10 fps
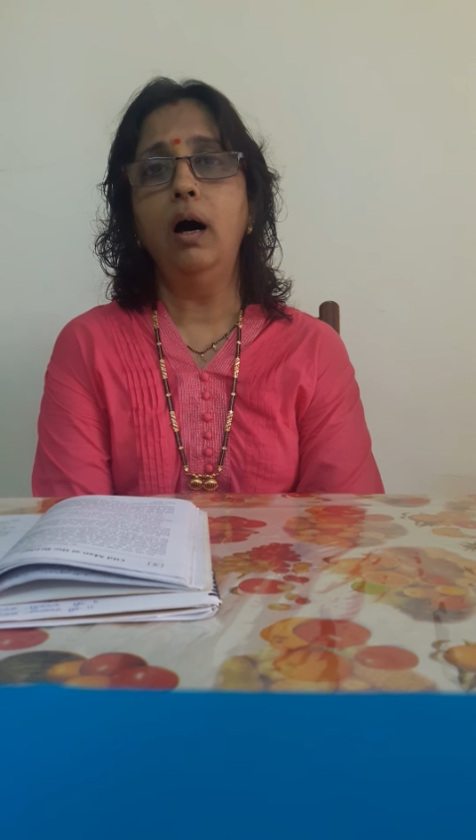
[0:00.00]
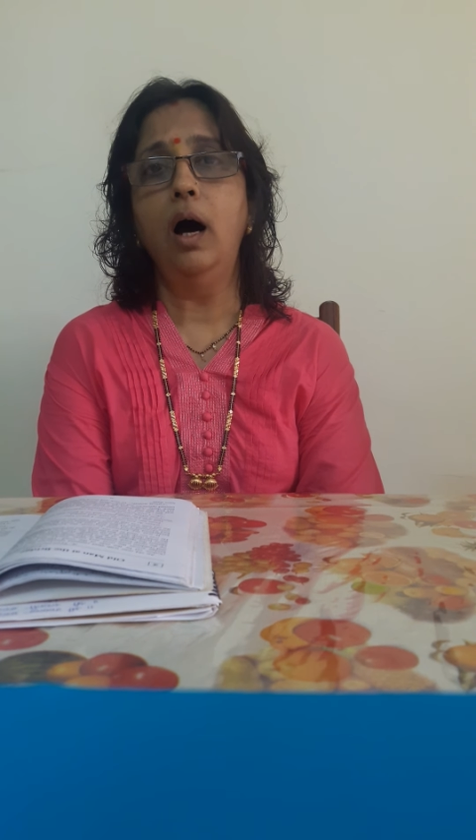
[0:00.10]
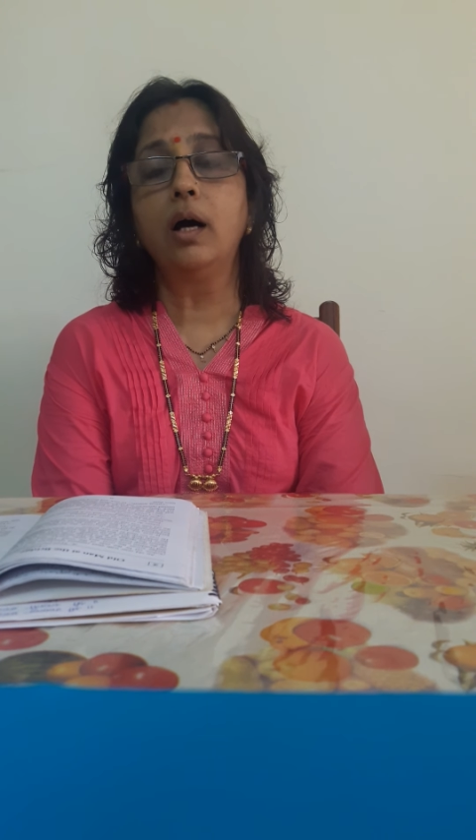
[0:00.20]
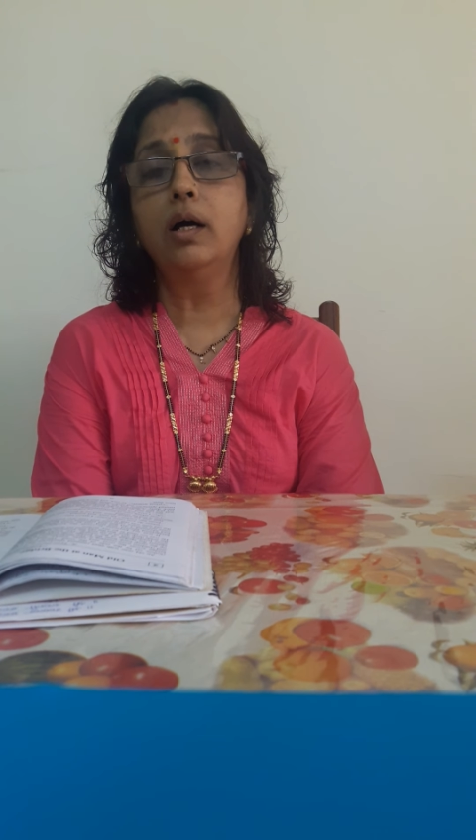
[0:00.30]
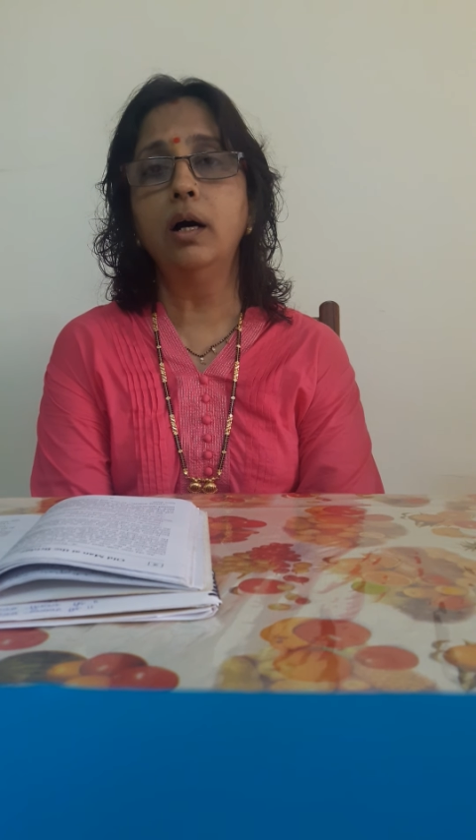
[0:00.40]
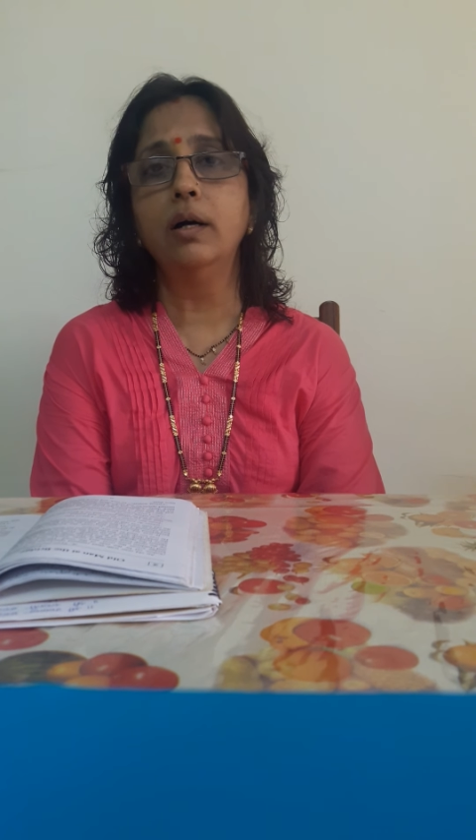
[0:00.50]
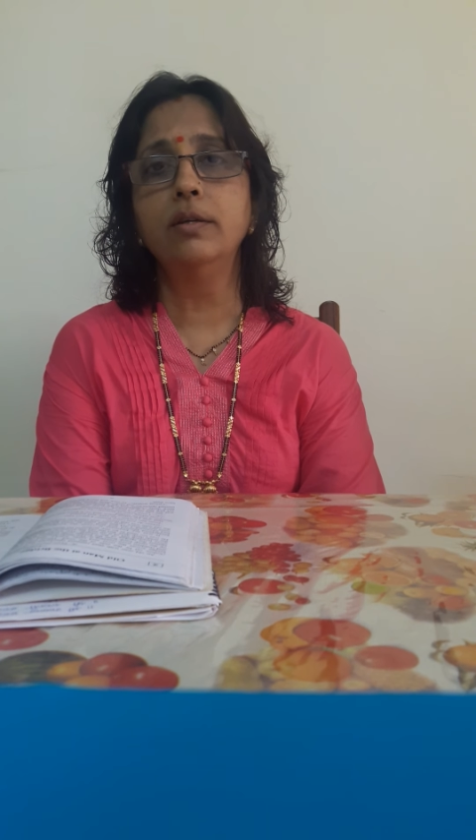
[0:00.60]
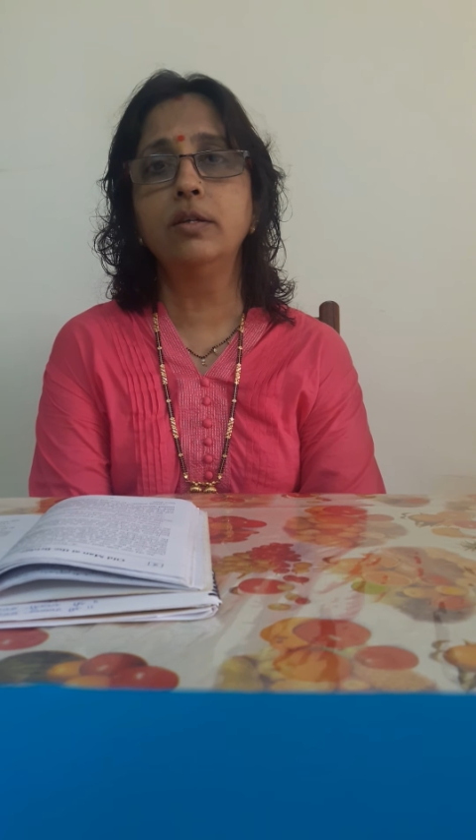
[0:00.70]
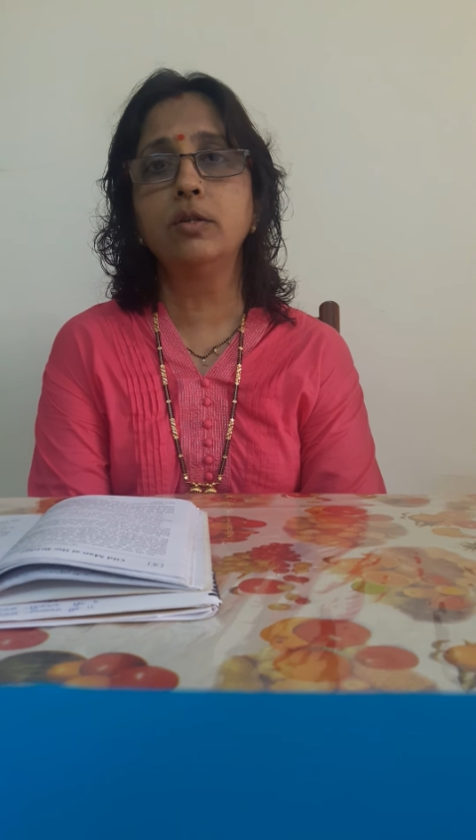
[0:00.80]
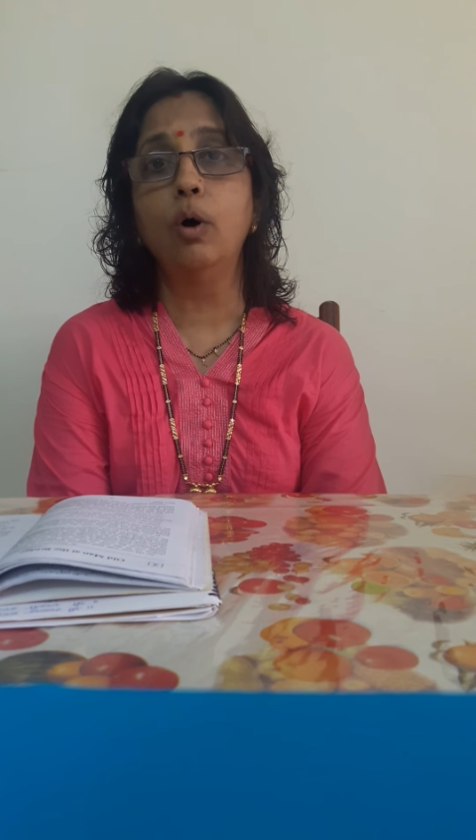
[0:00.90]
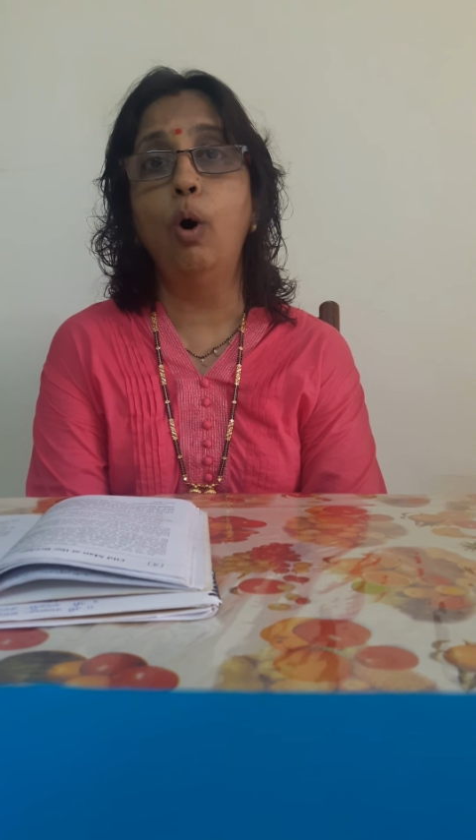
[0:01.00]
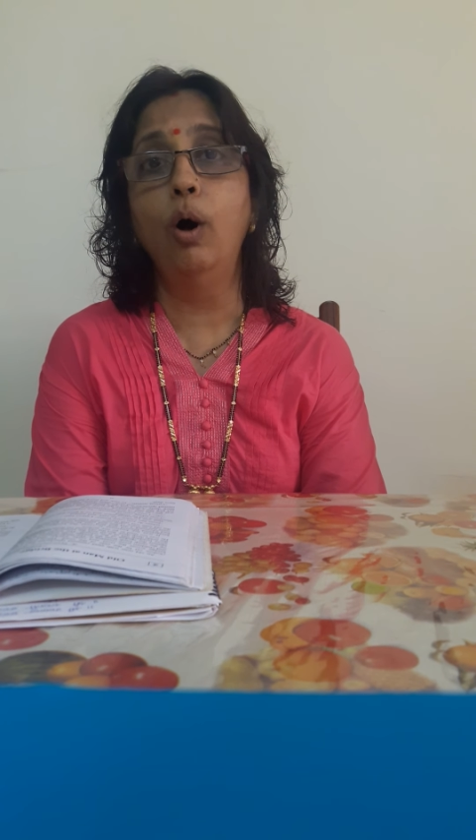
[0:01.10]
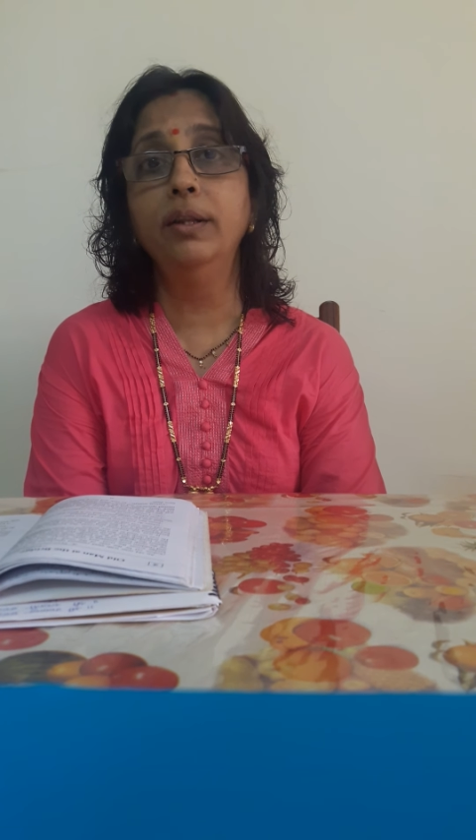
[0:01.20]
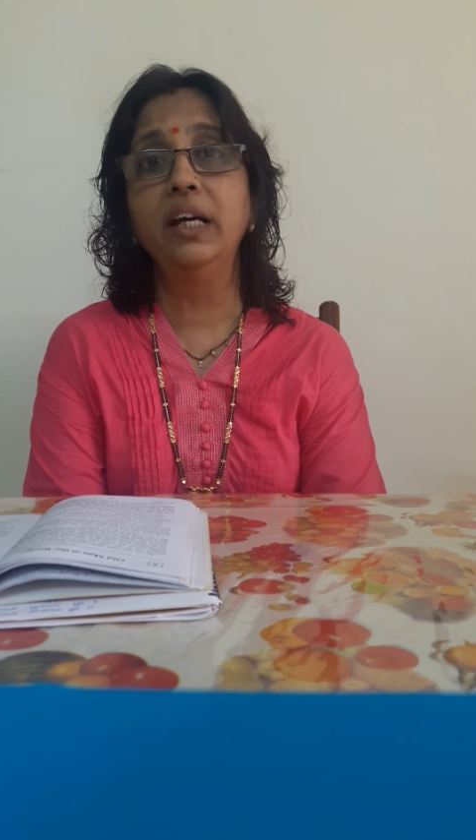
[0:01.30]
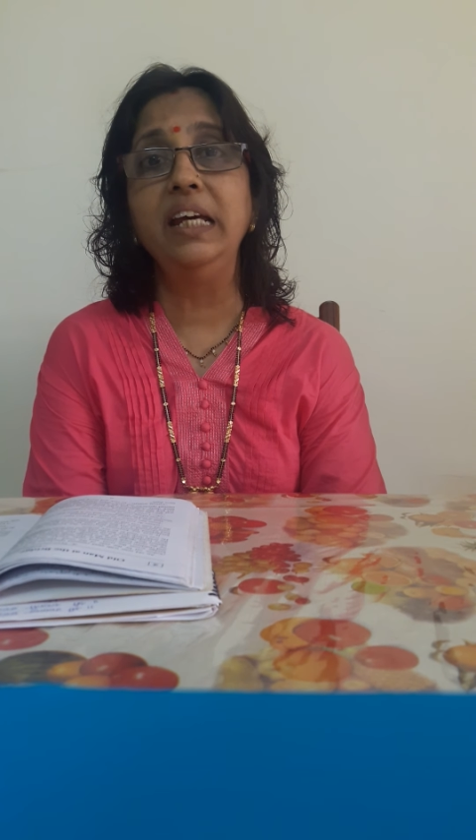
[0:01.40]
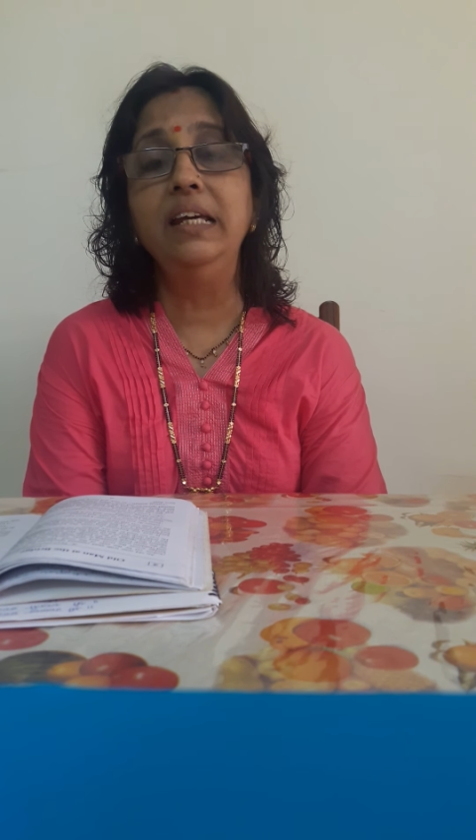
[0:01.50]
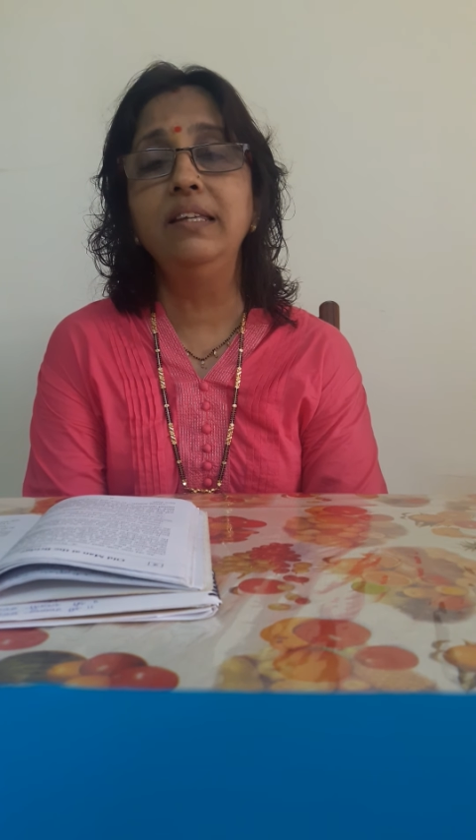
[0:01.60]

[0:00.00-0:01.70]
occurs on the